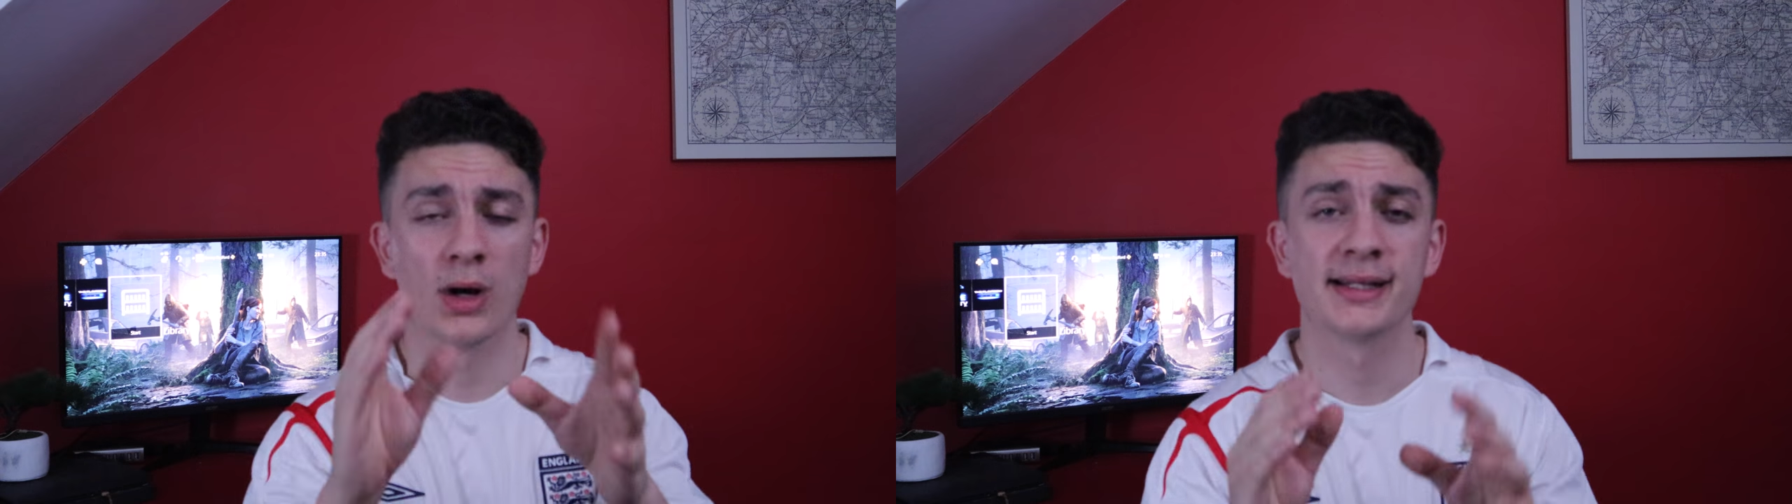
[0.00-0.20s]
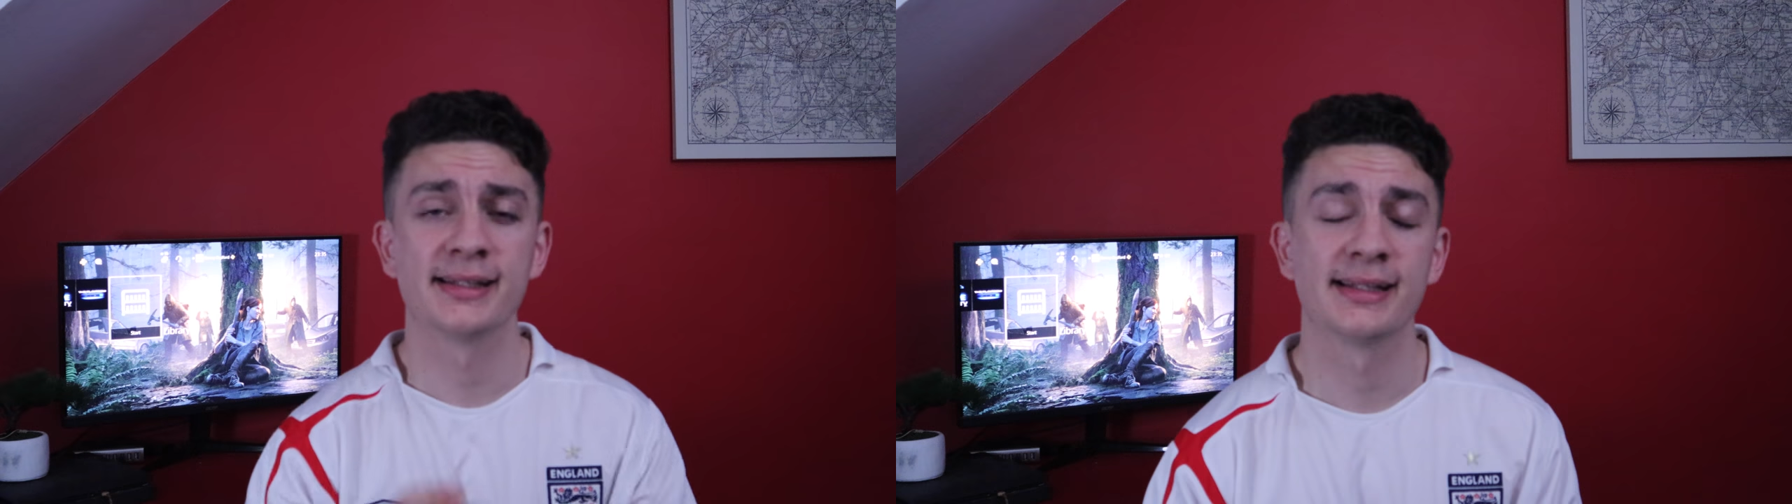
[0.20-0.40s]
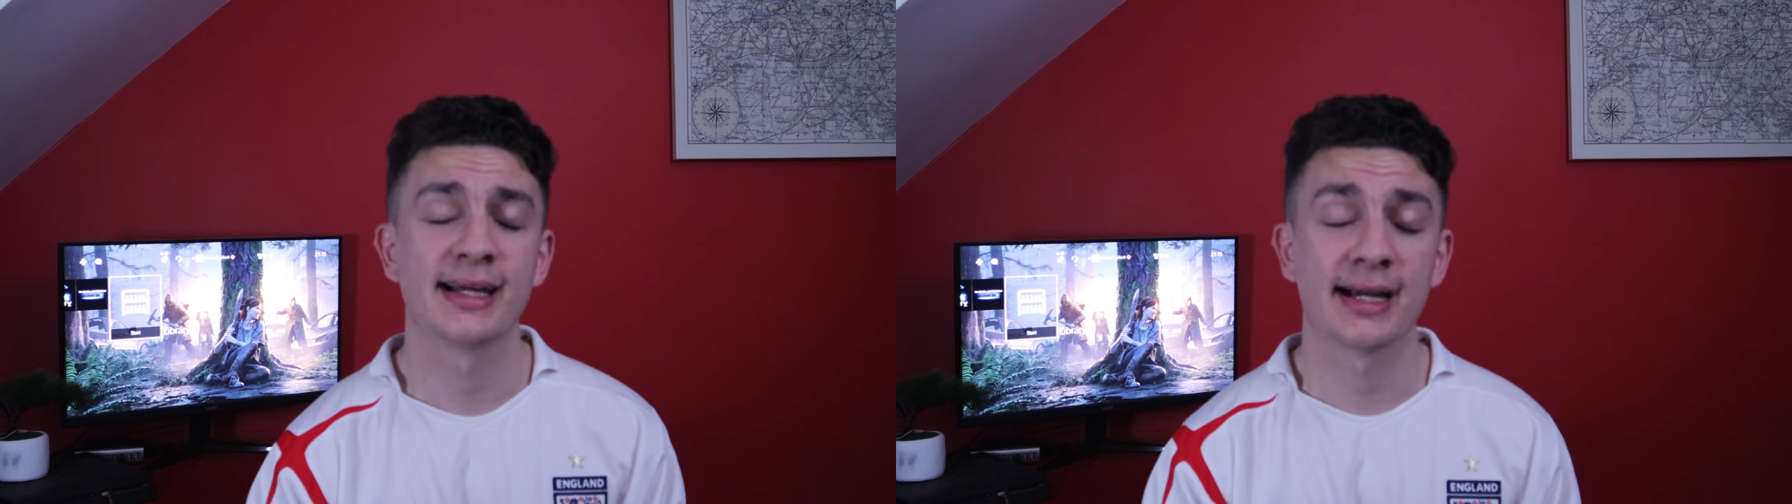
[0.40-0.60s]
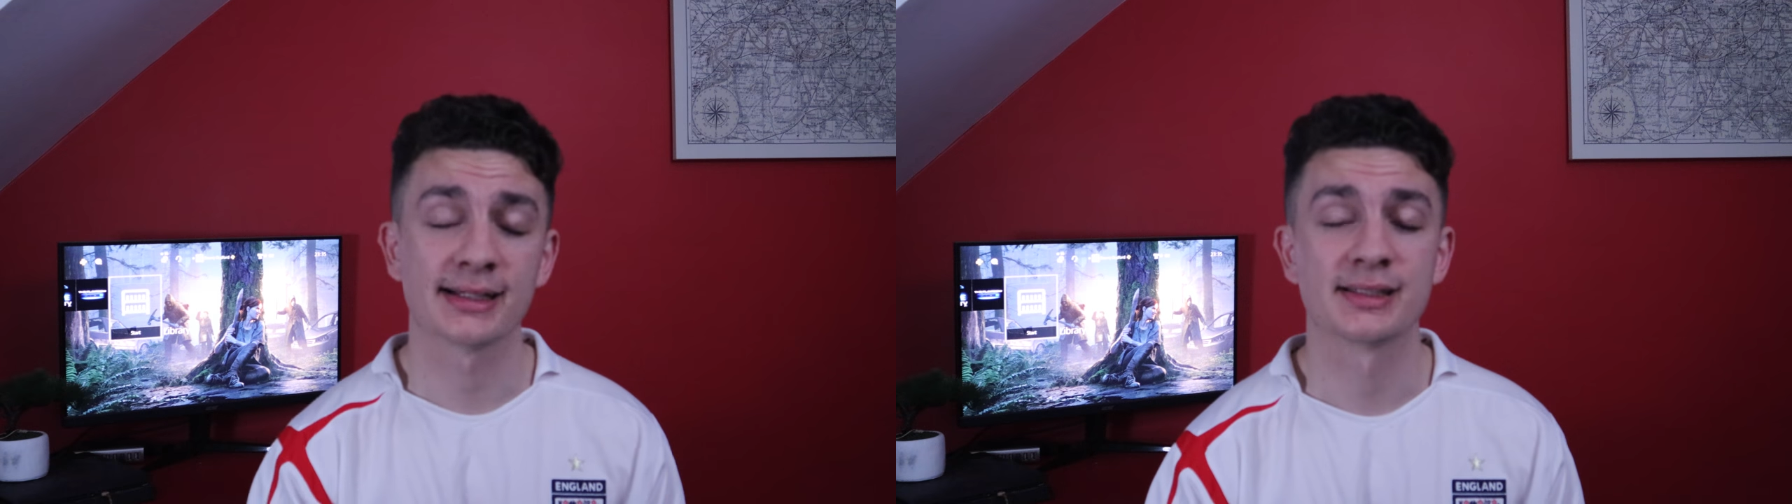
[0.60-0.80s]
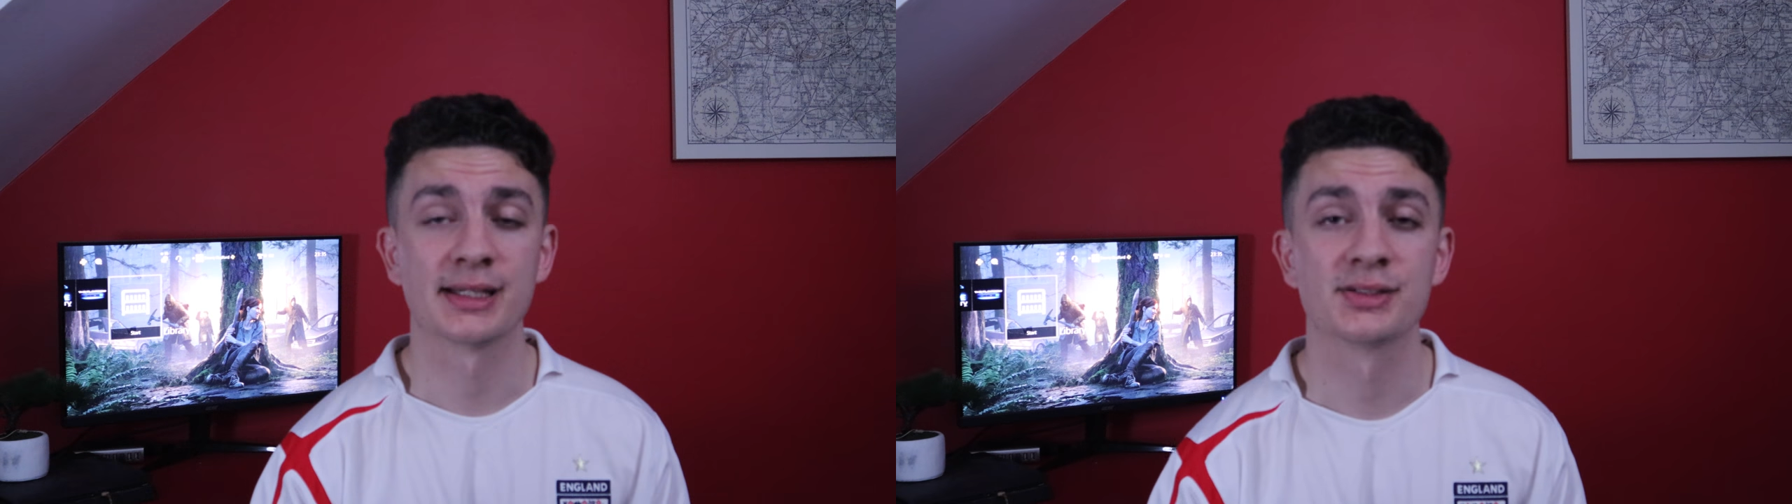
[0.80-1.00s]
Widening
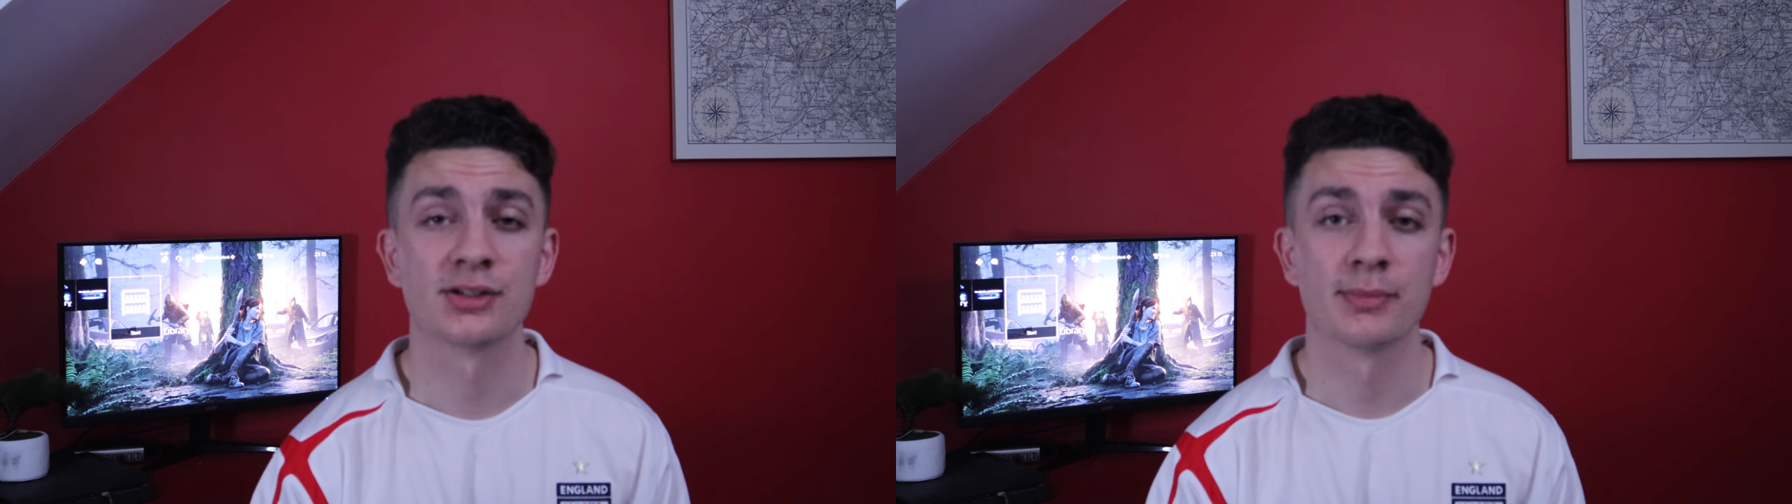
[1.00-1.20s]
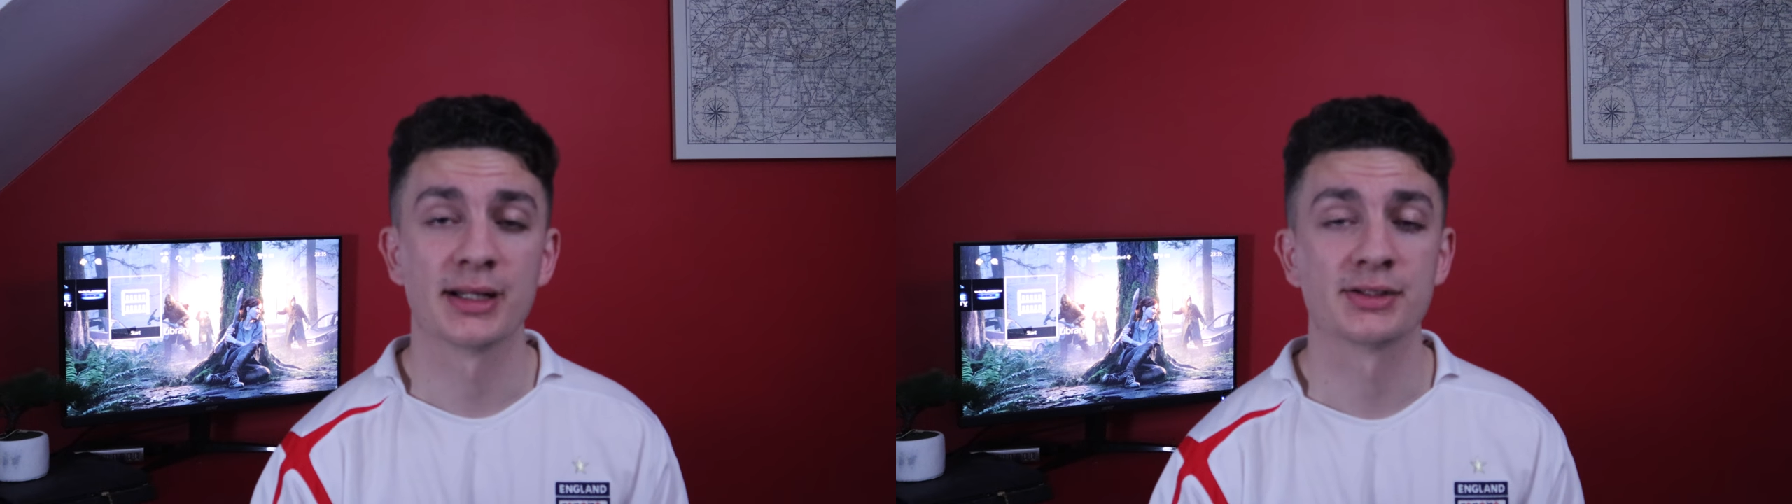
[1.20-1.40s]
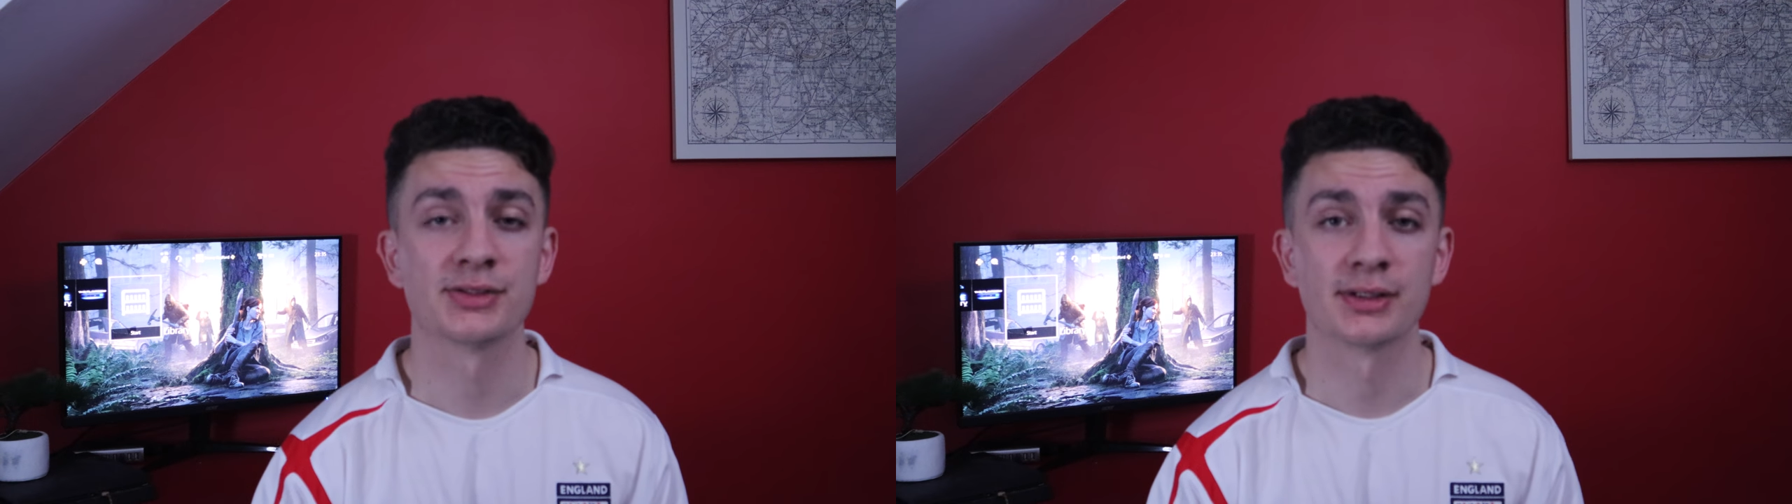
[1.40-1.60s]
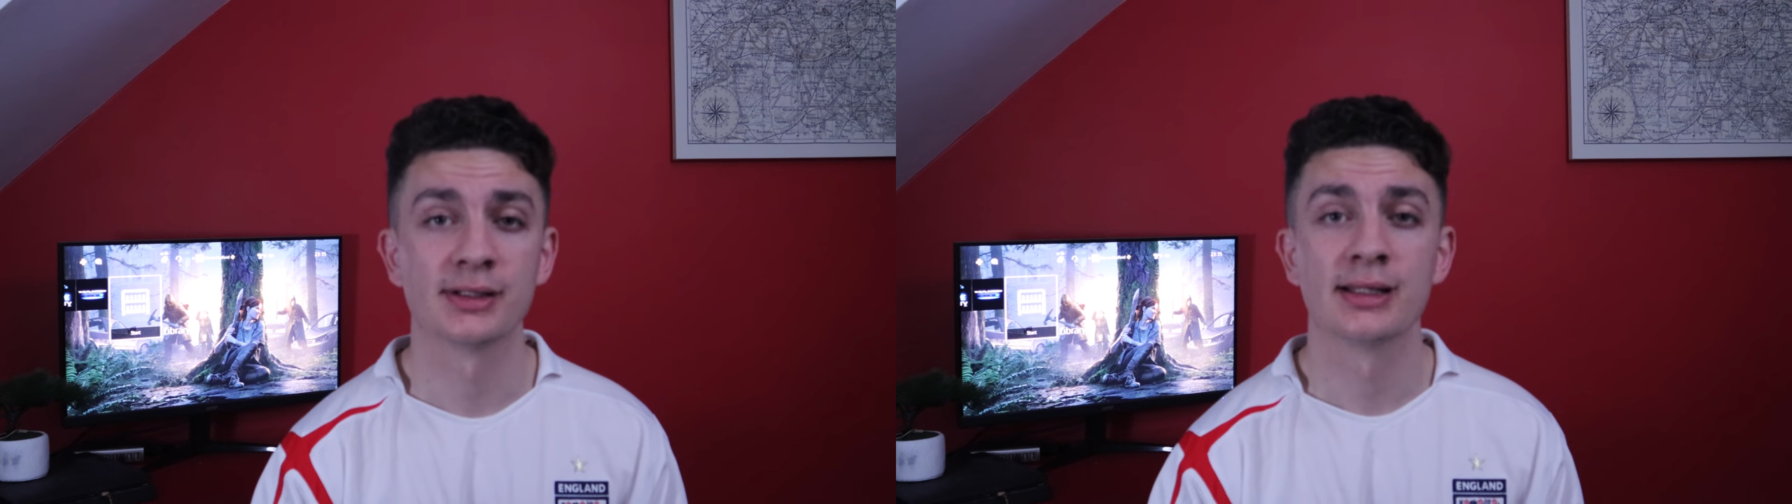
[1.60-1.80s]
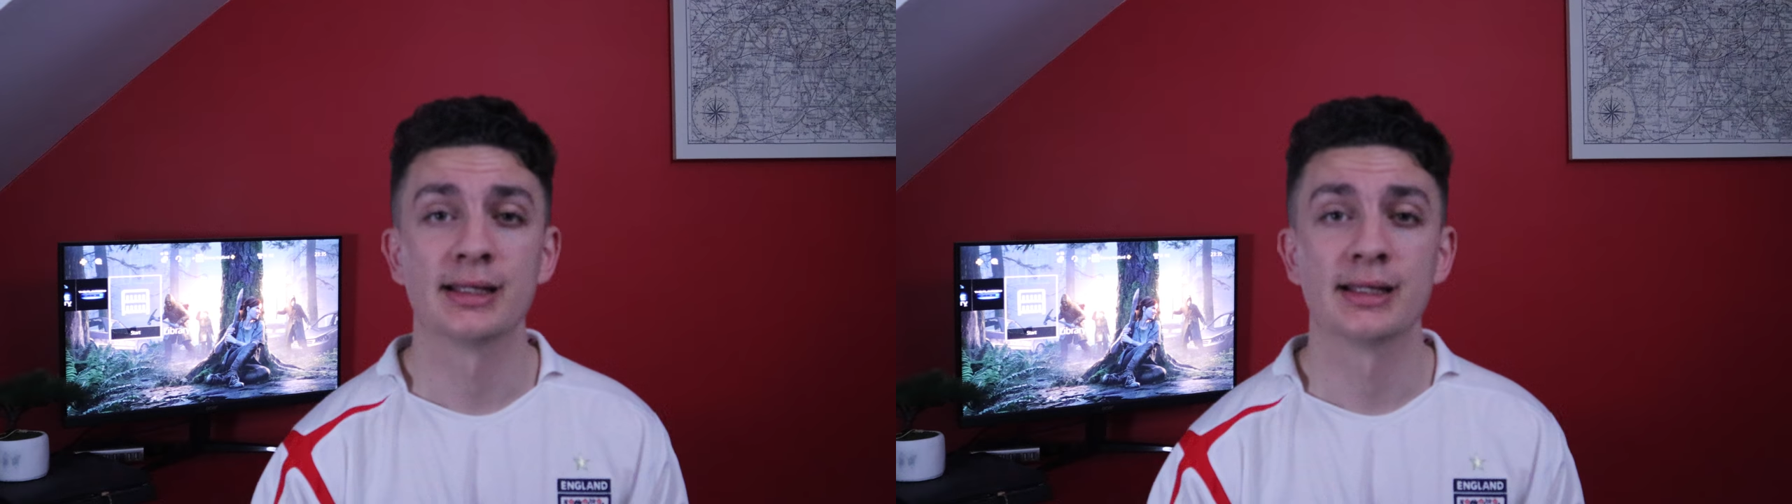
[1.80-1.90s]
access to medicine